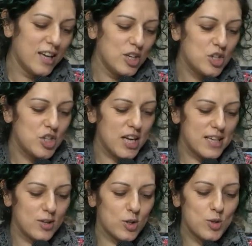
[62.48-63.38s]
she has
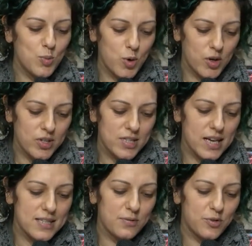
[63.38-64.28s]
also worked
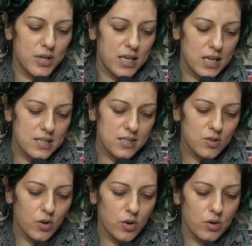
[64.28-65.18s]
as a freelancer
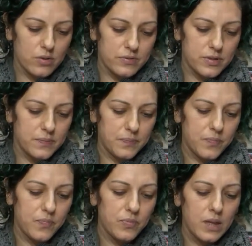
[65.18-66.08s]
choreographer.
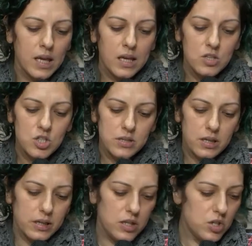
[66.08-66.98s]
She's the
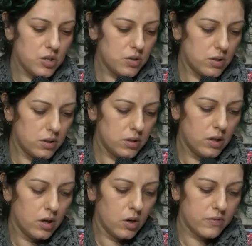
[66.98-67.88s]
initiator
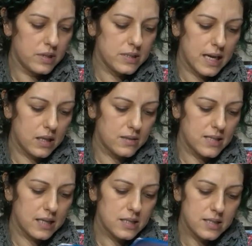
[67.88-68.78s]
of the
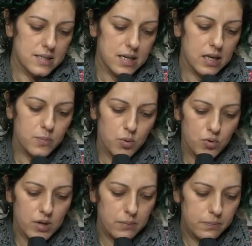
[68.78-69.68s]
Tanz Site
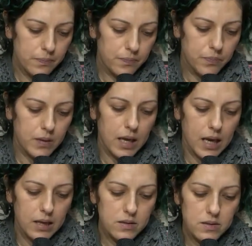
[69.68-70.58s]
program
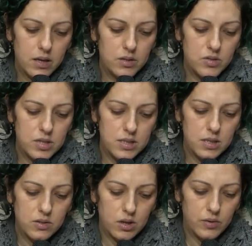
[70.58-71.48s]
and the
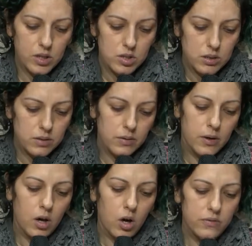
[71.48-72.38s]
artistic director
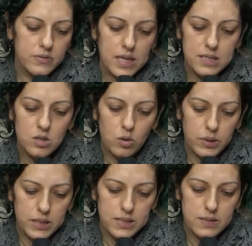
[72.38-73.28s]
of
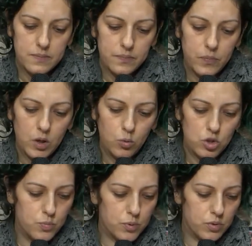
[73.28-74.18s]
Tanzvermittlung,
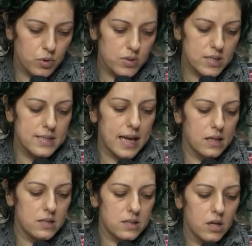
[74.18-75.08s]
which produces
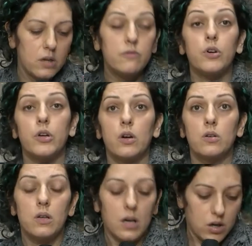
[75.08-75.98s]
dance for a
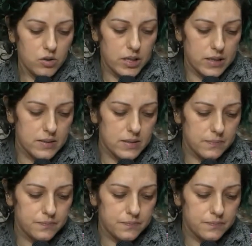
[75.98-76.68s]
young audience.